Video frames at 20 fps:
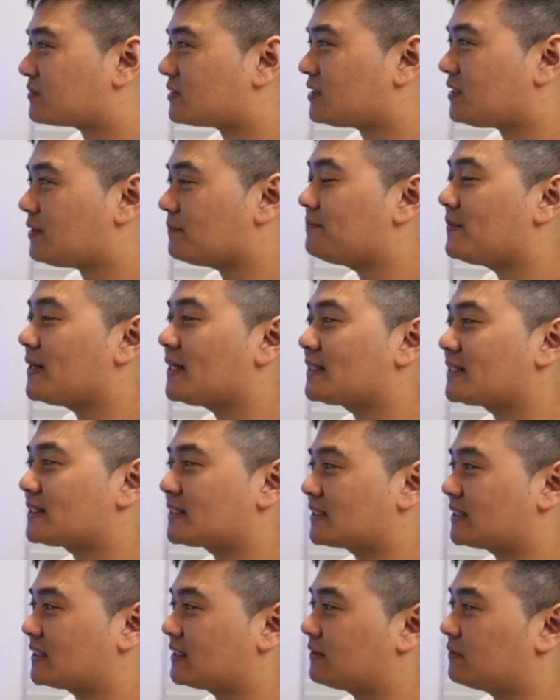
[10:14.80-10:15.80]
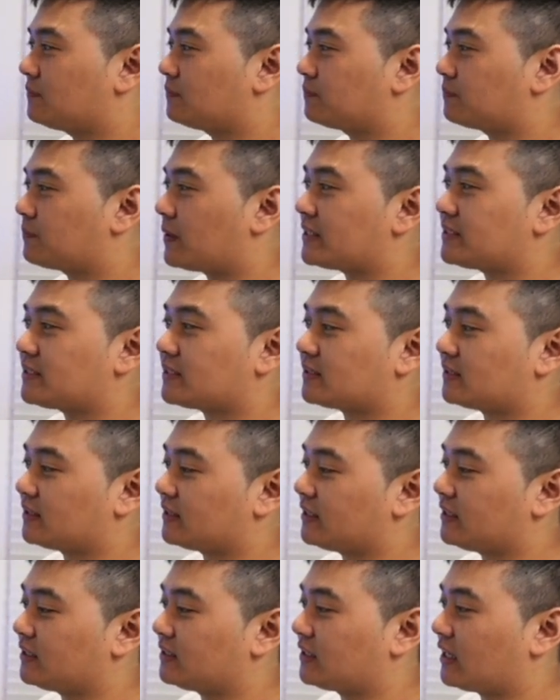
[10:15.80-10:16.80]
But
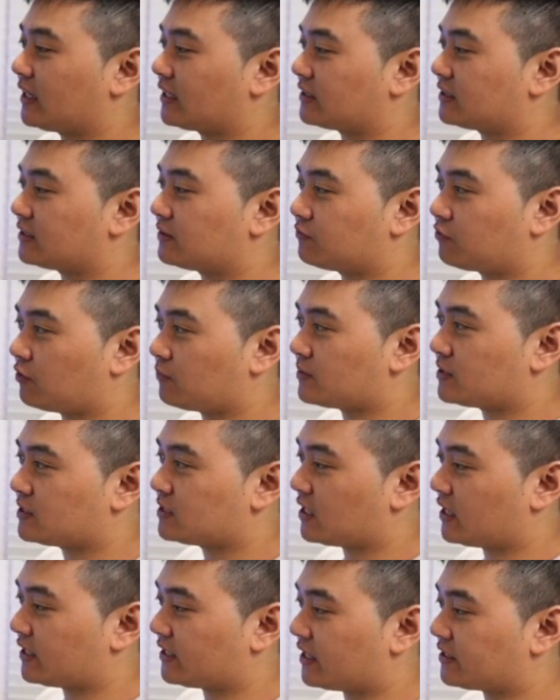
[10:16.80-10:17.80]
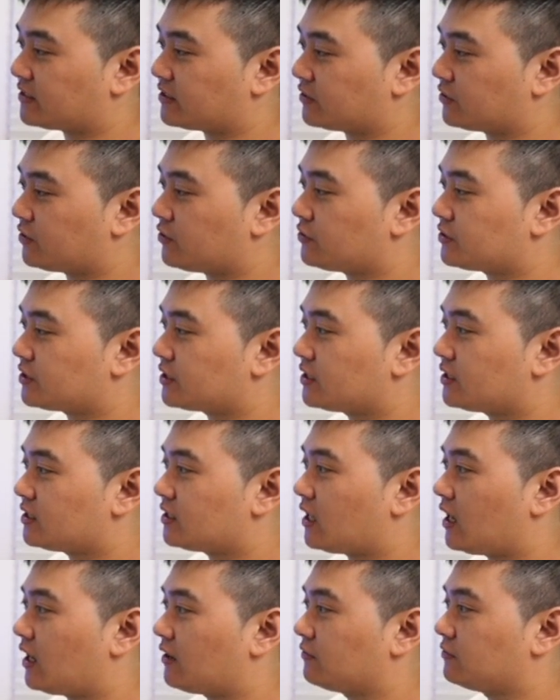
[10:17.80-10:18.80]
basically, like from this gigantic note,
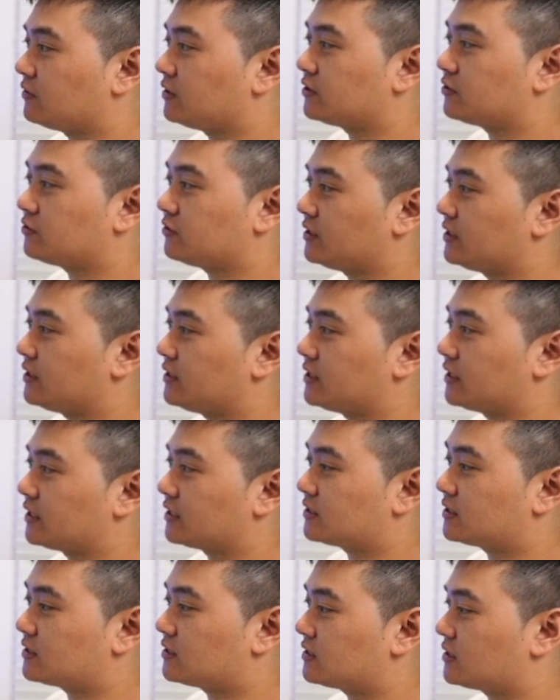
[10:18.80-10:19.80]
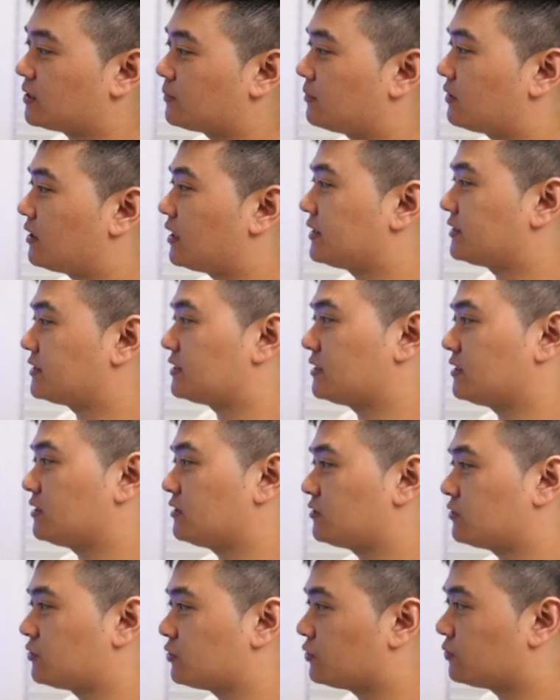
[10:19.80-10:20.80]
I've literally just summarized it
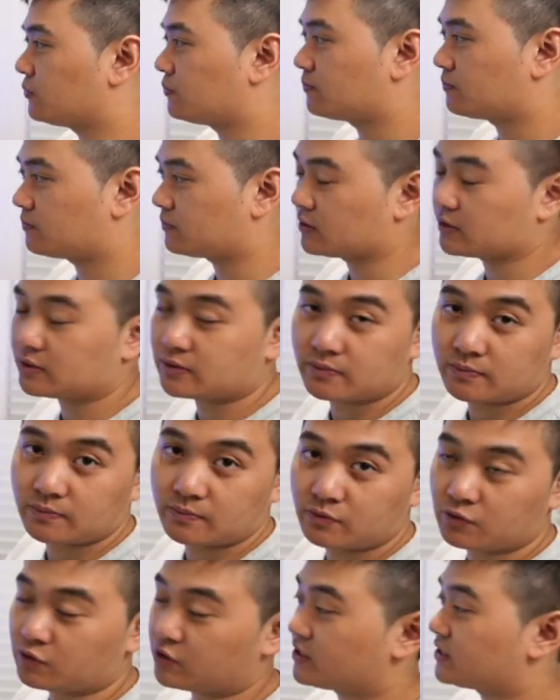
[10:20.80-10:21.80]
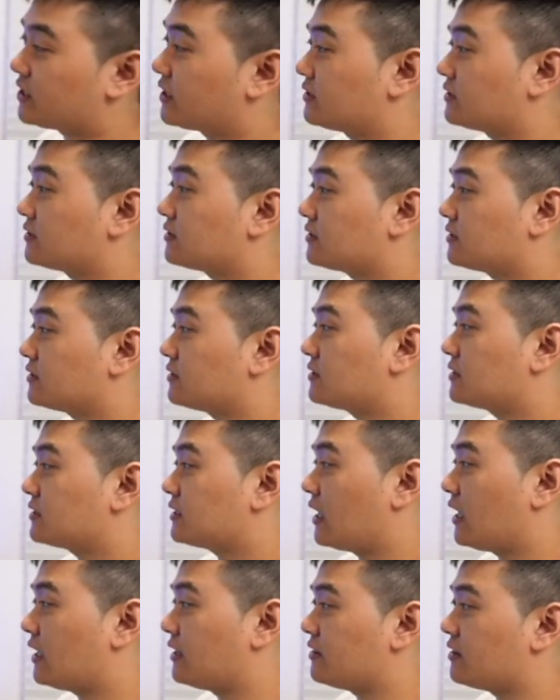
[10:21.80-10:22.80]
into this 3 sentences,
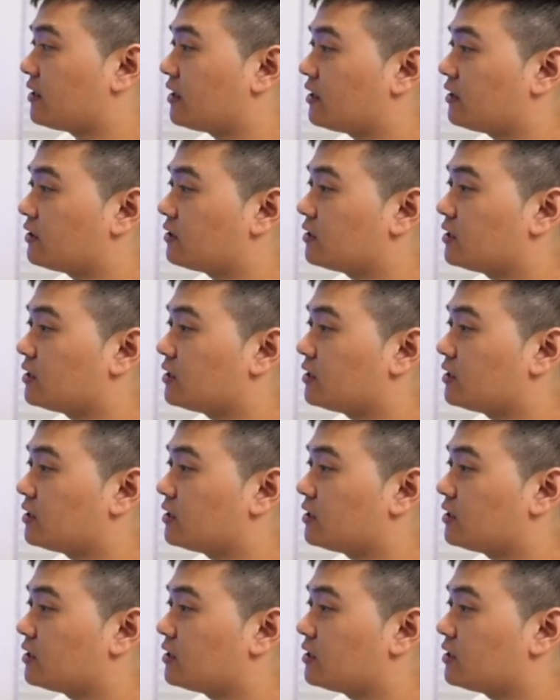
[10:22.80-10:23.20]
and then